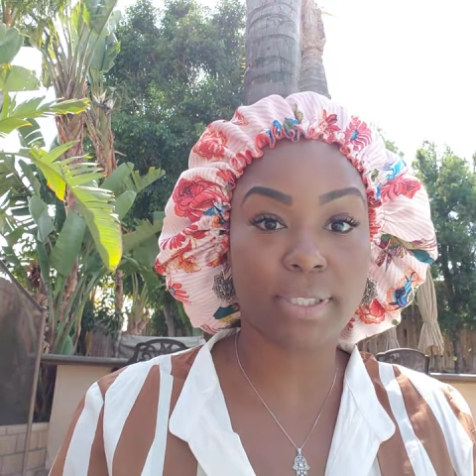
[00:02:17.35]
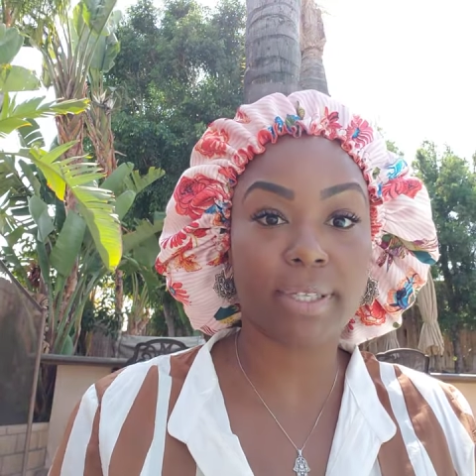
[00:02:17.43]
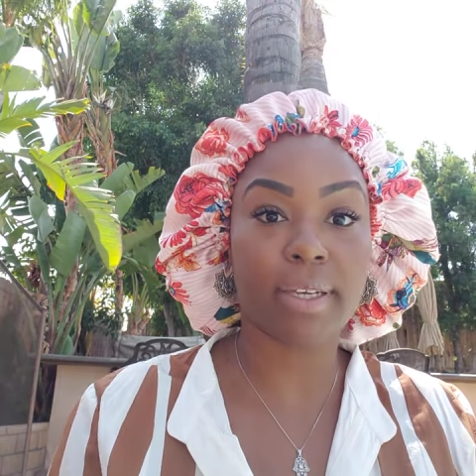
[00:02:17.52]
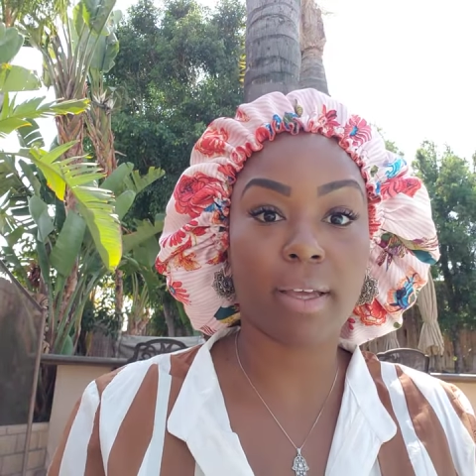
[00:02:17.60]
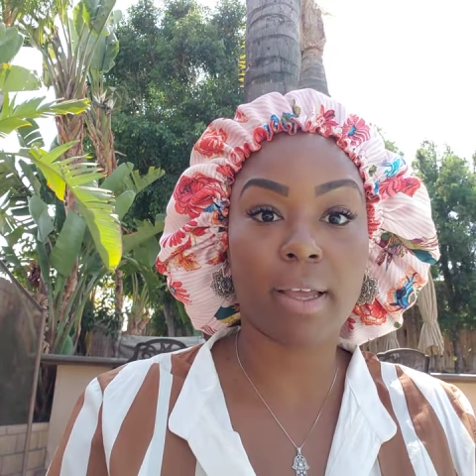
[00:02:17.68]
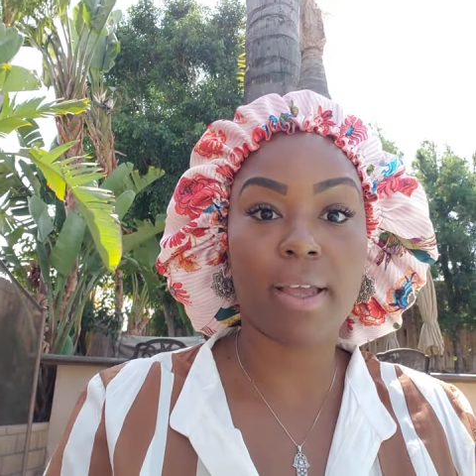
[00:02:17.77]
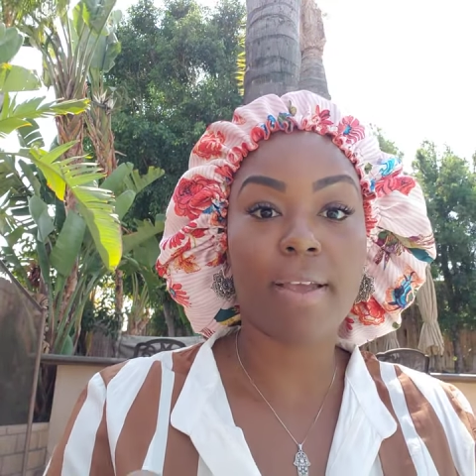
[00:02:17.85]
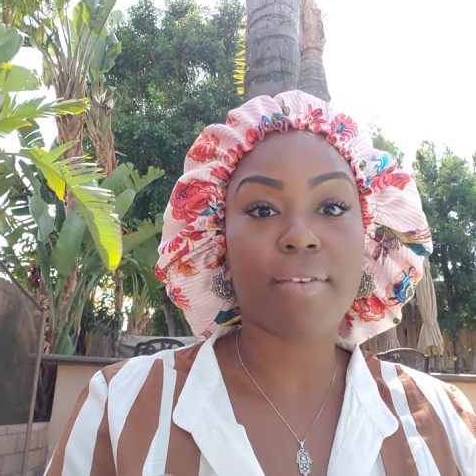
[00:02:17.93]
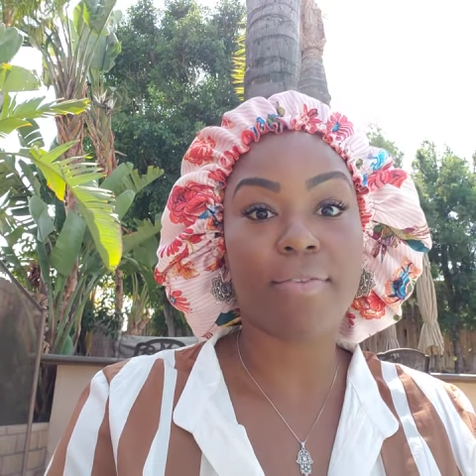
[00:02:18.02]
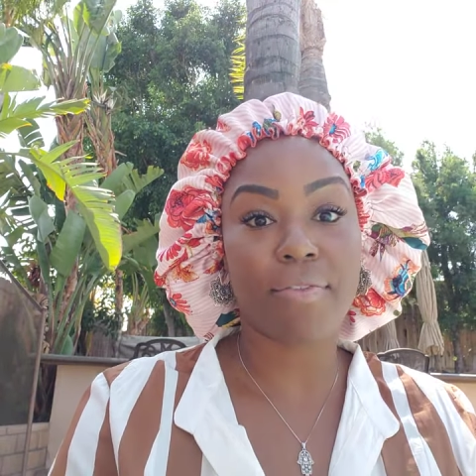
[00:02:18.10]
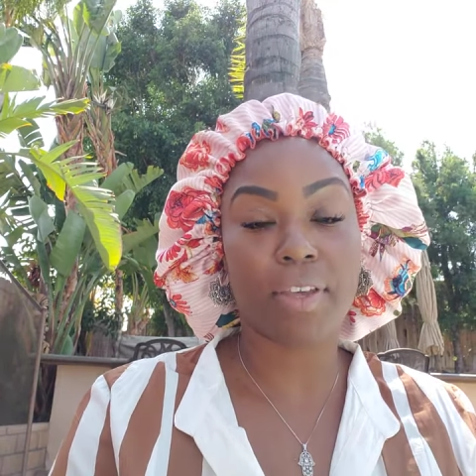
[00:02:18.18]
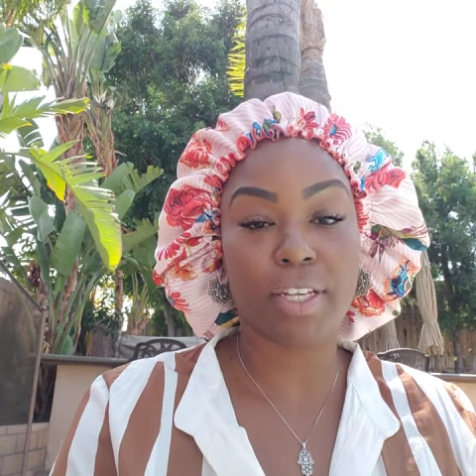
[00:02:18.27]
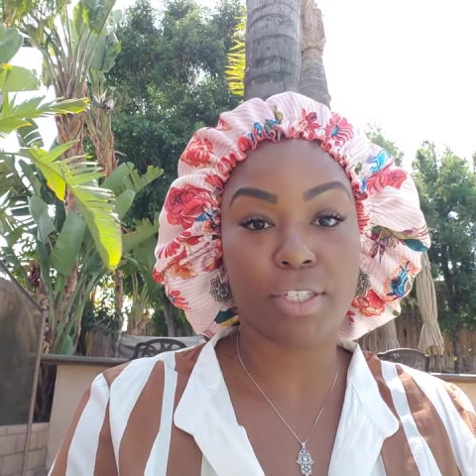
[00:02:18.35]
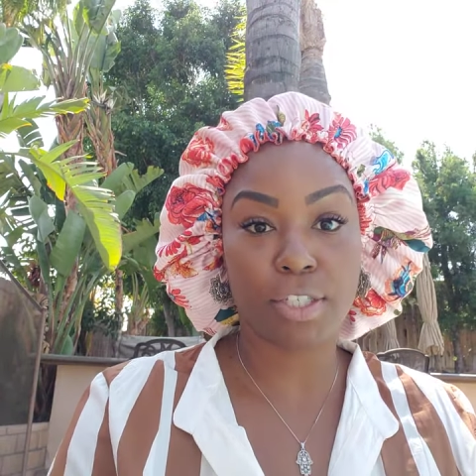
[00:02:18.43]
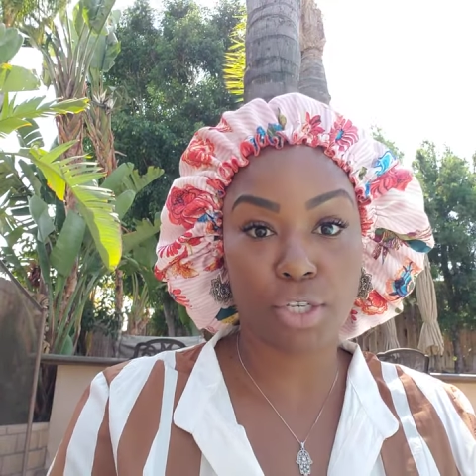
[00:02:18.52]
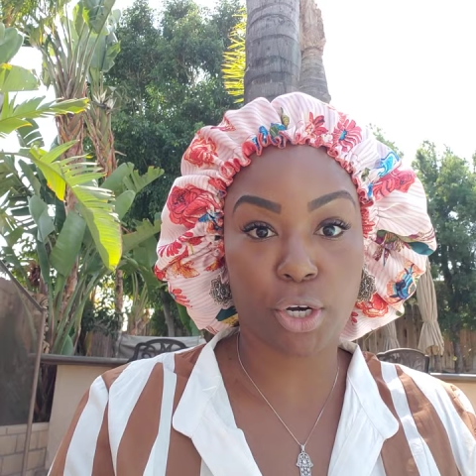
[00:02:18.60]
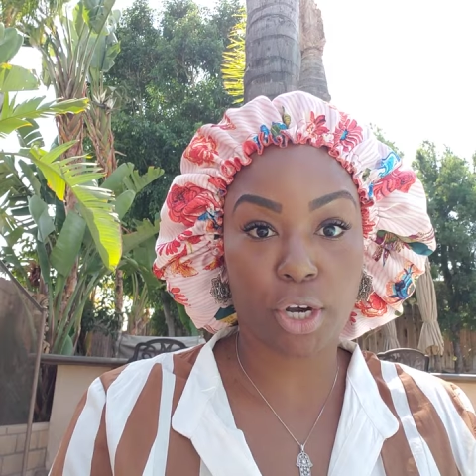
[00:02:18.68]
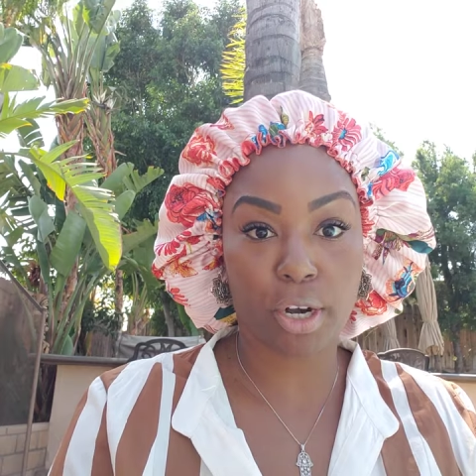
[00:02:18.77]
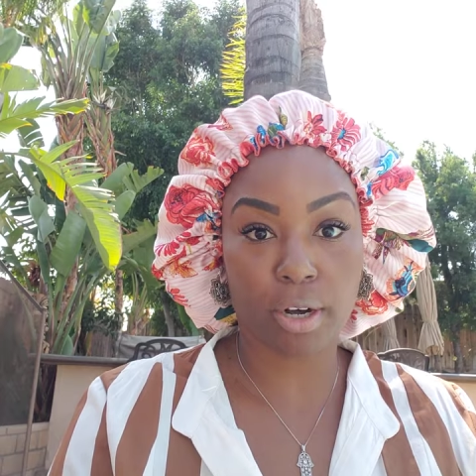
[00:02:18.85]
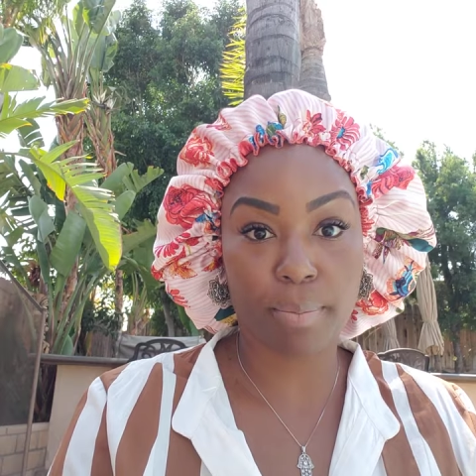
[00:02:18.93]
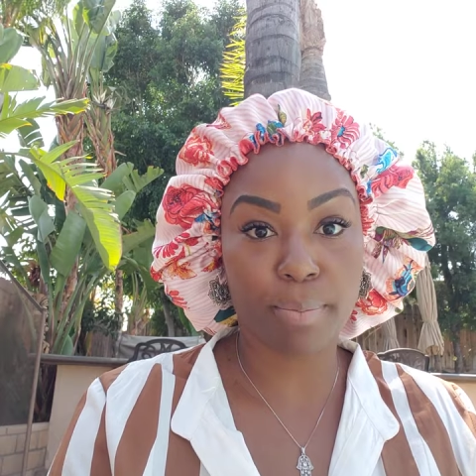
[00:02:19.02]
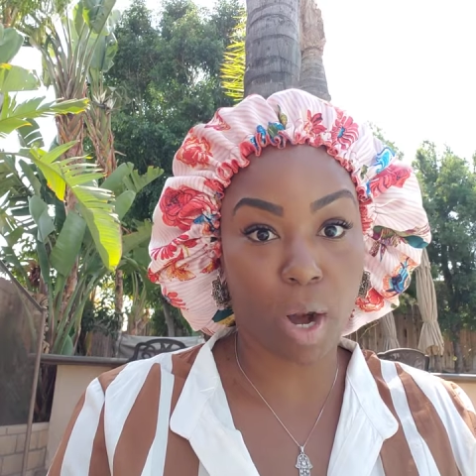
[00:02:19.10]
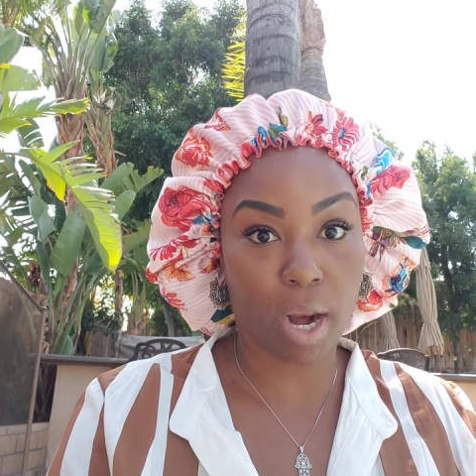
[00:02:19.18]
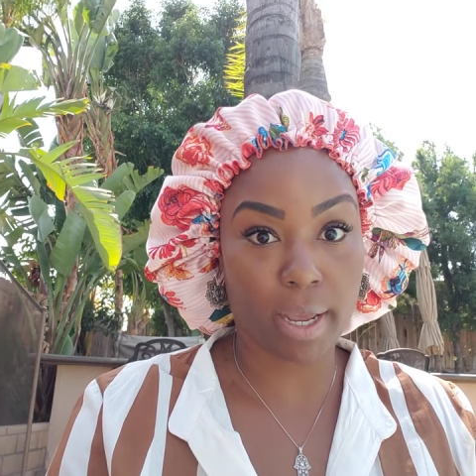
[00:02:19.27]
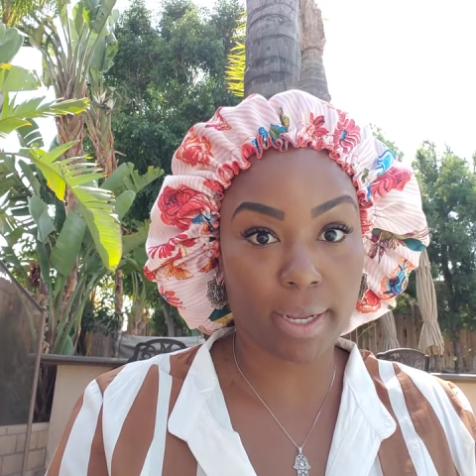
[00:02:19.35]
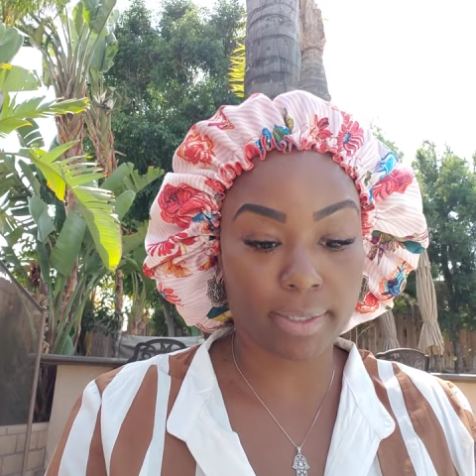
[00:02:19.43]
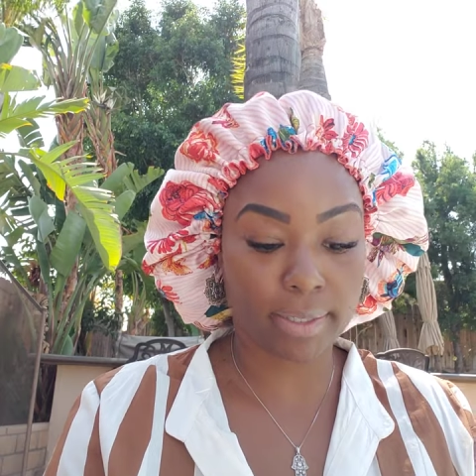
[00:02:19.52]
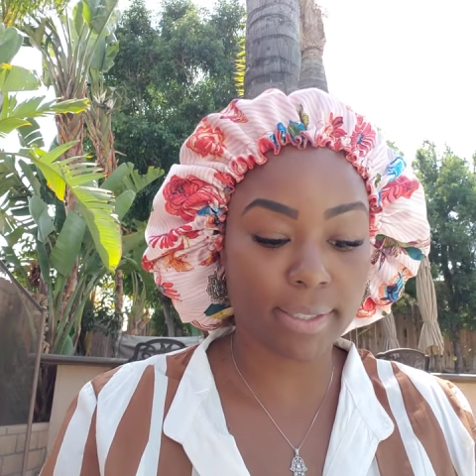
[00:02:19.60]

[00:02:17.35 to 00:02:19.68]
to fix your product.